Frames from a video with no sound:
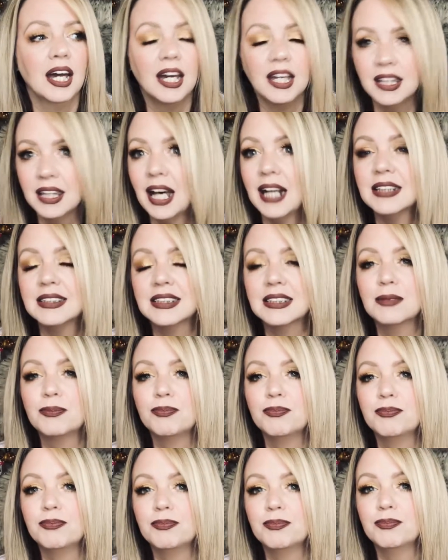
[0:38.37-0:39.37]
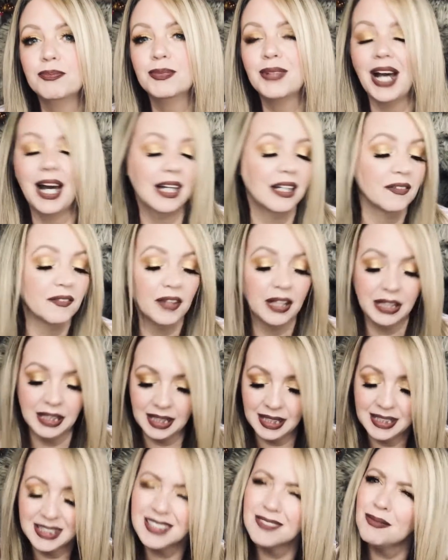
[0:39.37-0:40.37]
that's kind of the
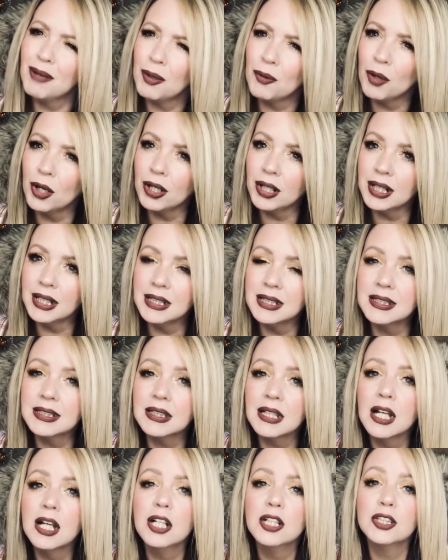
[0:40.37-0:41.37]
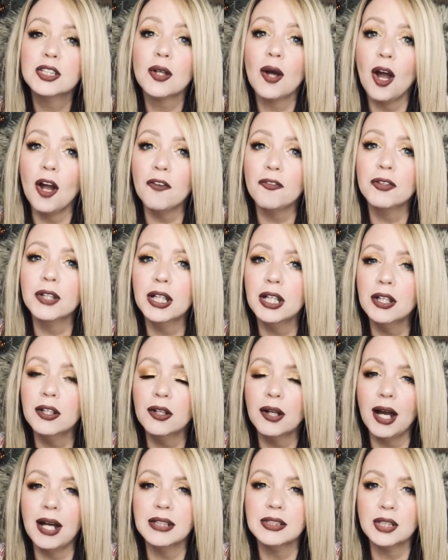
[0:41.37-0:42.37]
least of my worries. So hopefully you
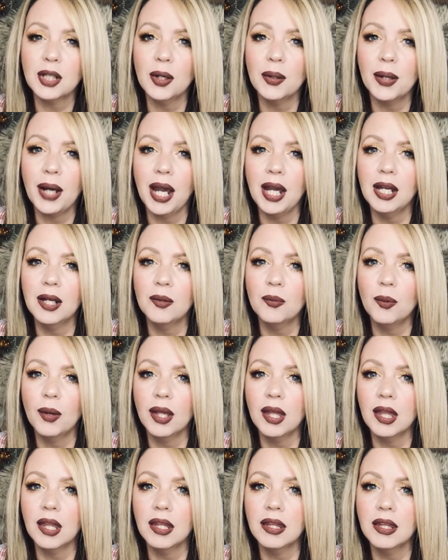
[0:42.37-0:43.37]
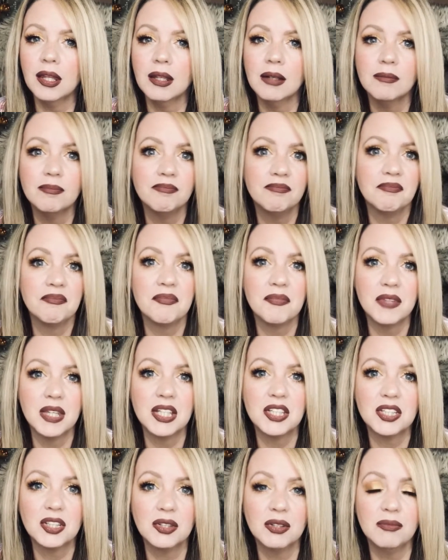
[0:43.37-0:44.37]
guys are okay with
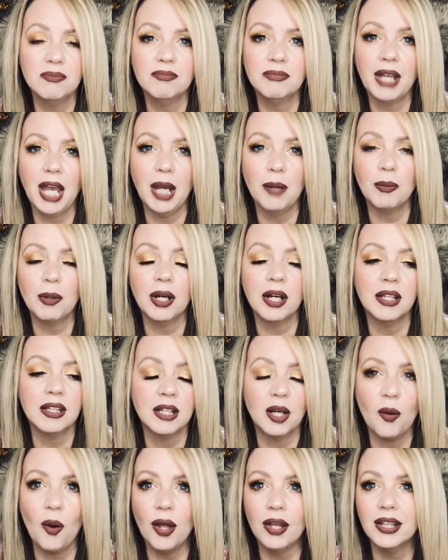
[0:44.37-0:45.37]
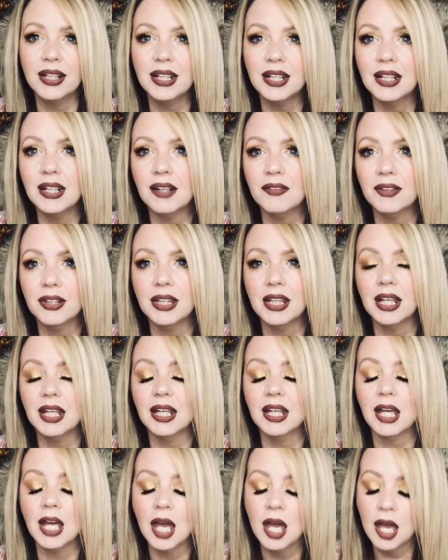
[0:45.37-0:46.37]
this camera and the quality and
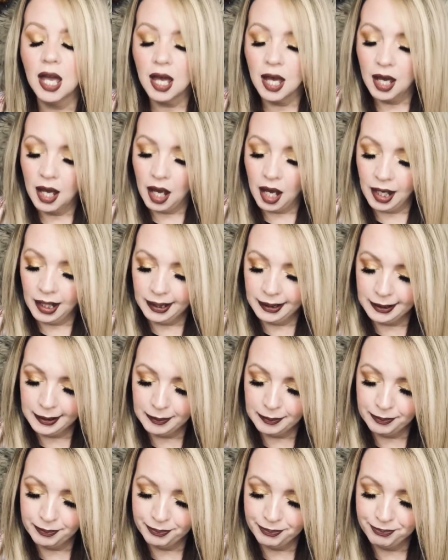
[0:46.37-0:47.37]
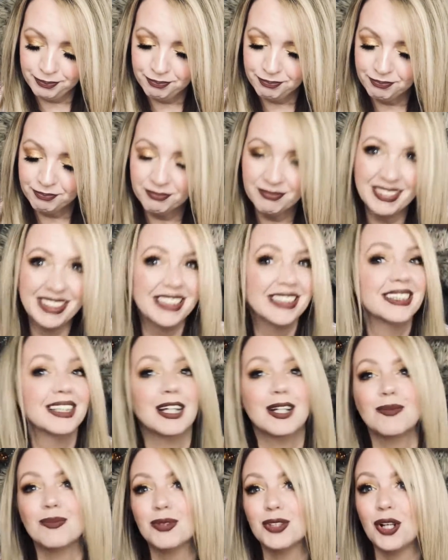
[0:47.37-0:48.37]
everything. Like I
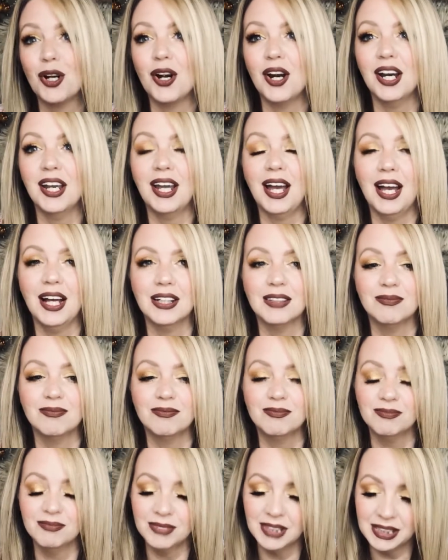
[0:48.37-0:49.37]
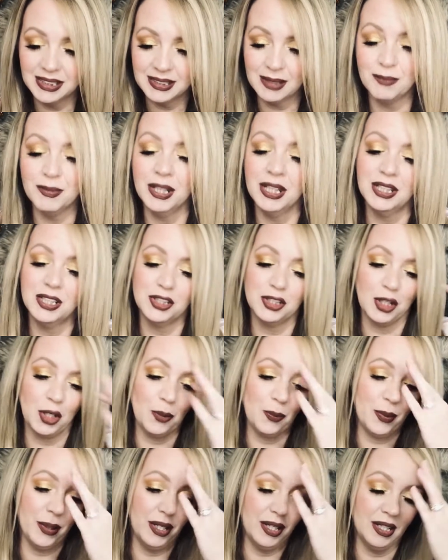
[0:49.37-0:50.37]
said, I'm sorry I did something
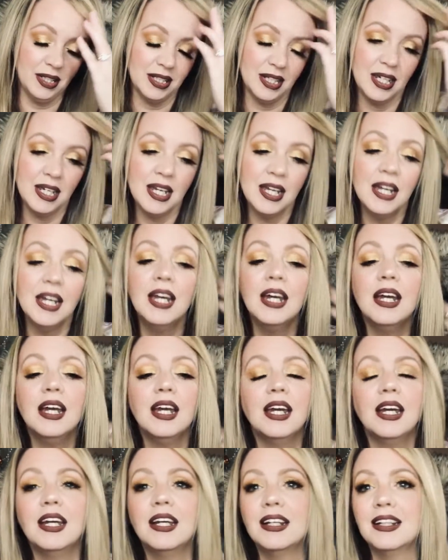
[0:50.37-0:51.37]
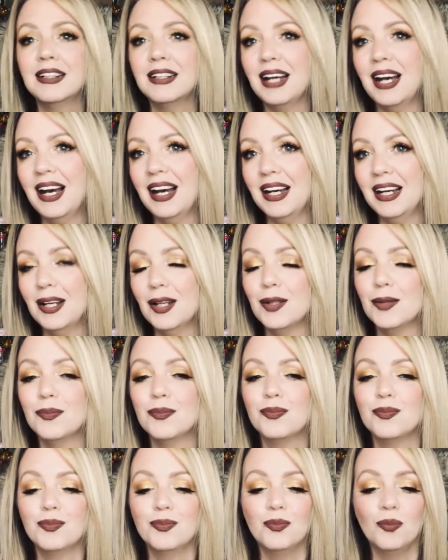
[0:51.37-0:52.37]
stupid and I
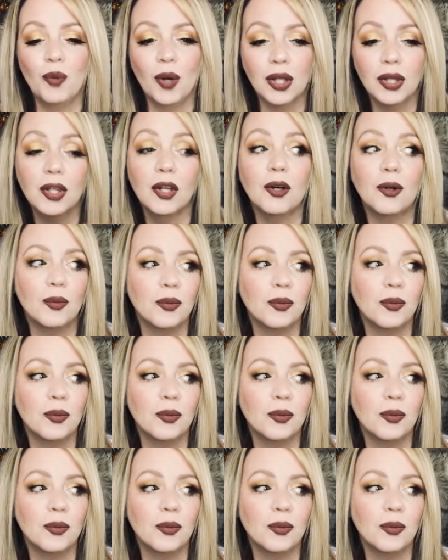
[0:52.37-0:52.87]
wasn't